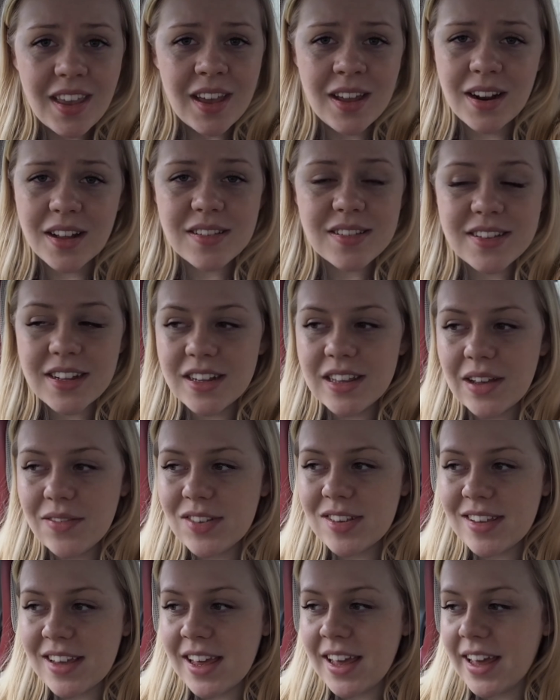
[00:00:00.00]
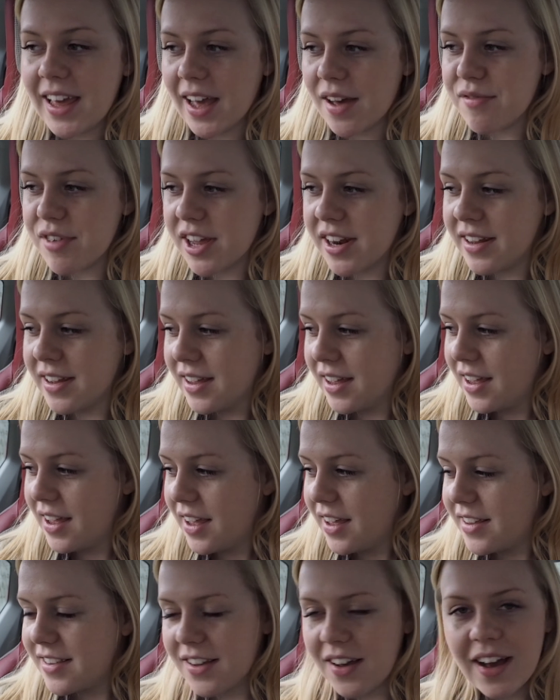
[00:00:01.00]
And I'd still never seen Kevin.
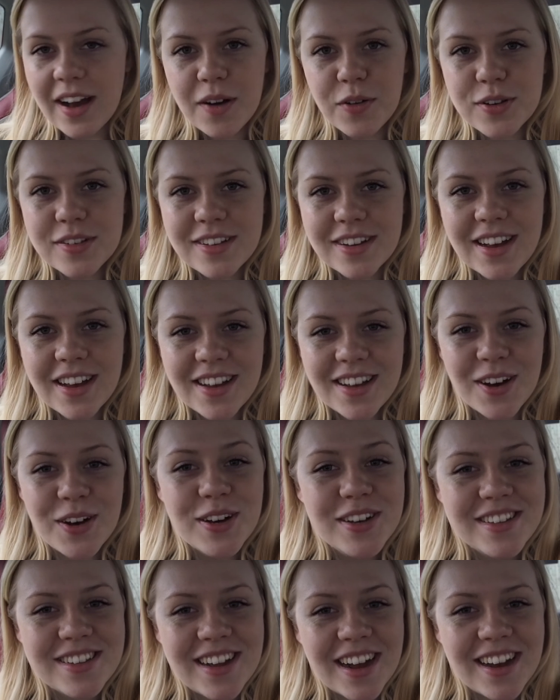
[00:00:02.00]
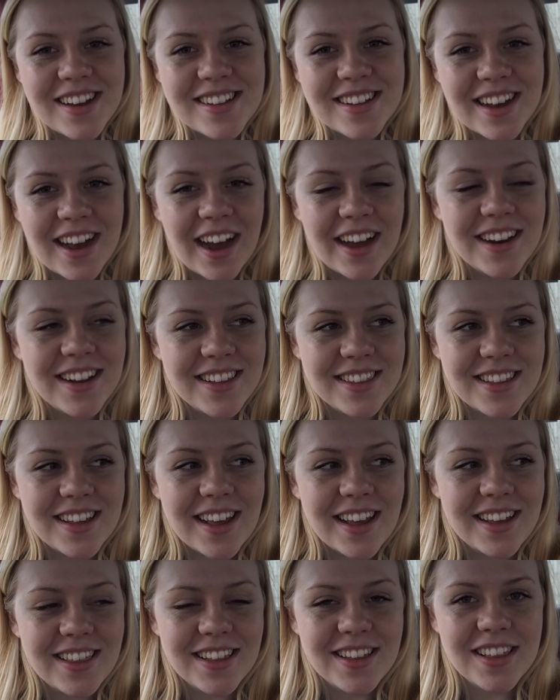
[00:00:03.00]
So I was starting to kind of
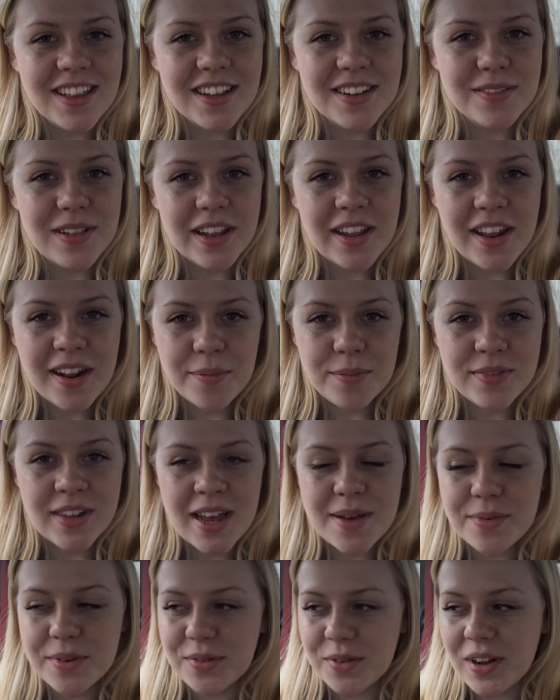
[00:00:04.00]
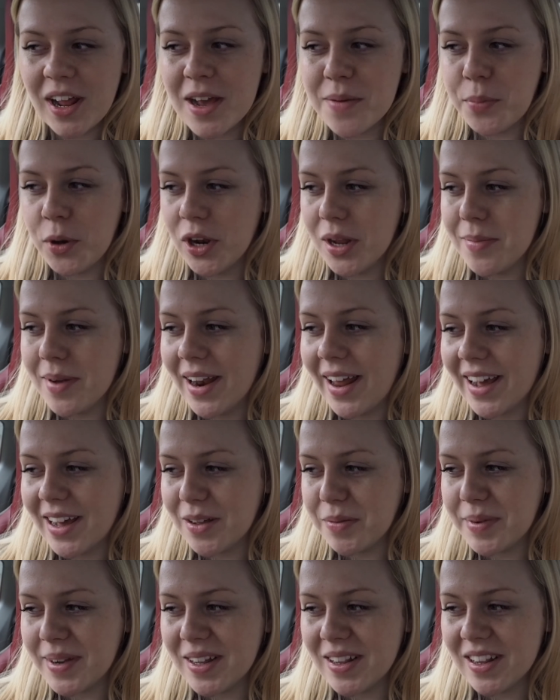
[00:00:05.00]
think that the neighbours were like pulling my leg
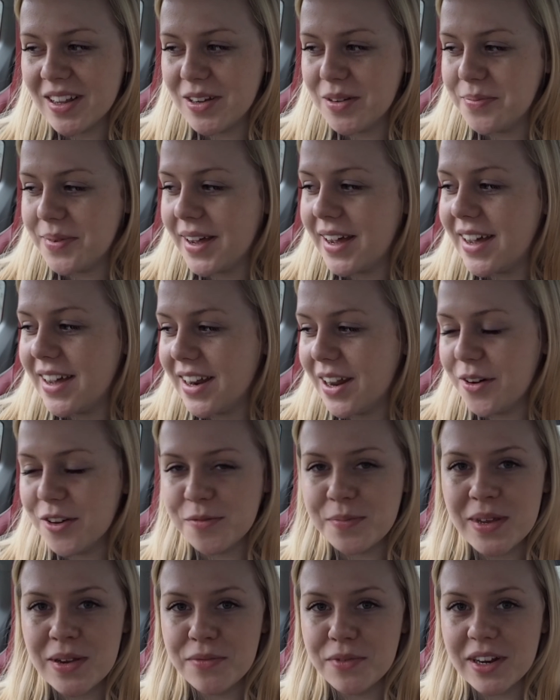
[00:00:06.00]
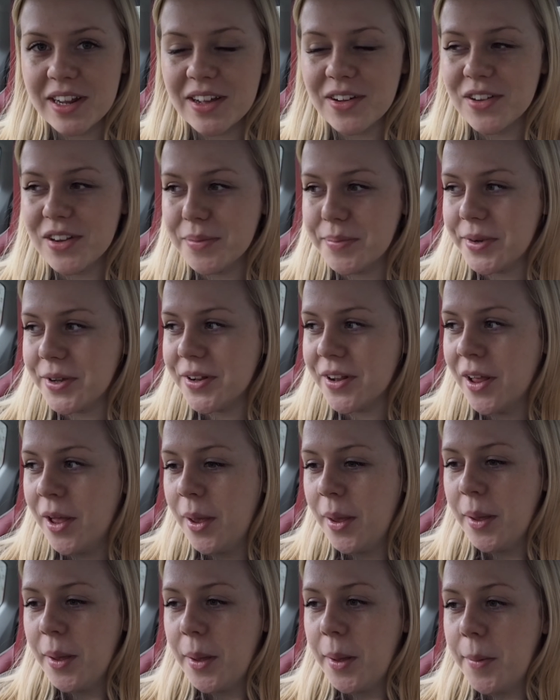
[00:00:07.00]
over it a little bit and I was being really gullible.
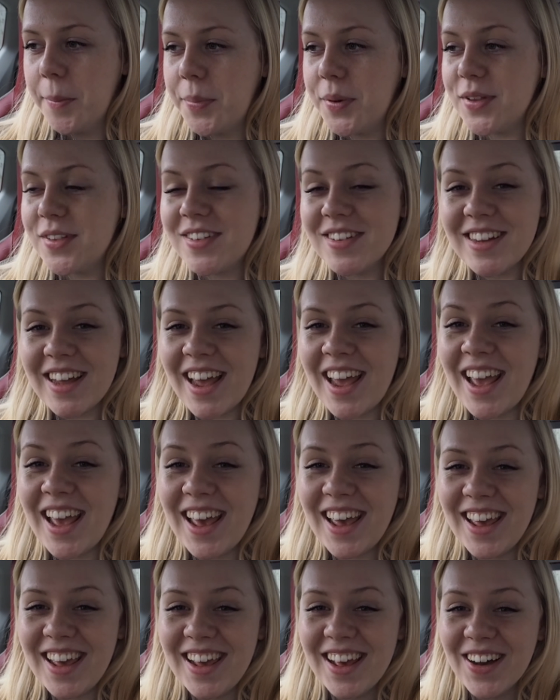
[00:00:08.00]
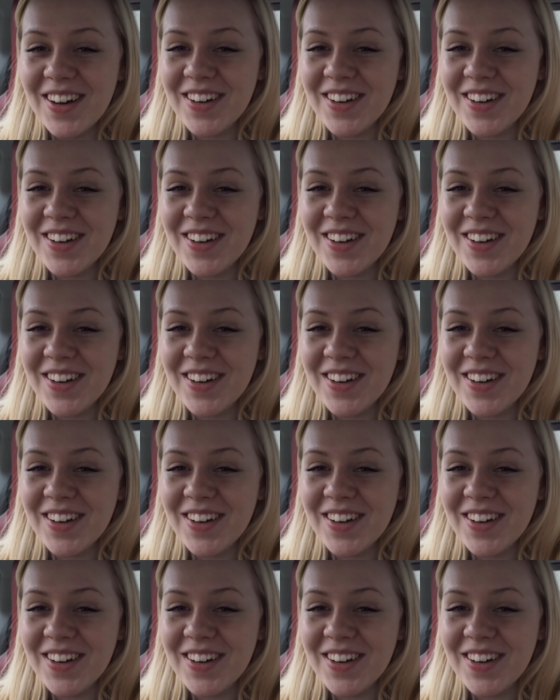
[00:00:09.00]
But today,